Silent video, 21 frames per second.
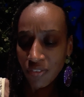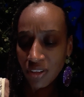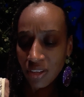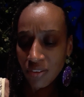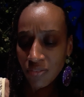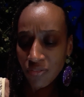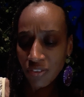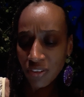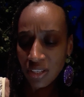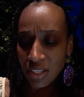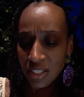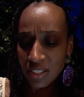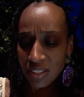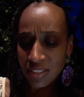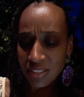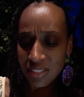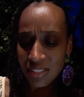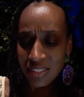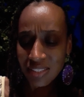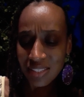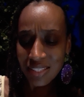infinite
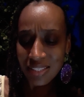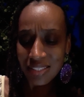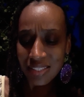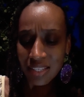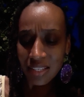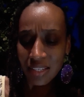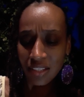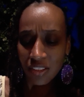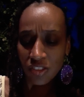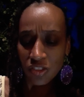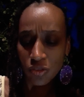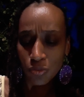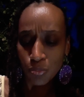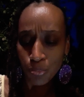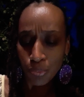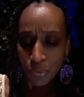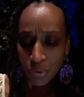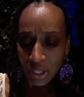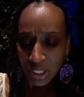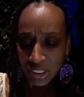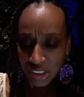existence in
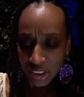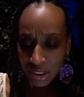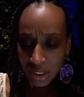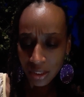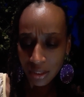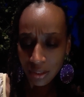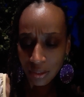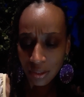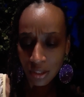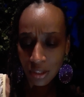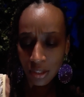expression,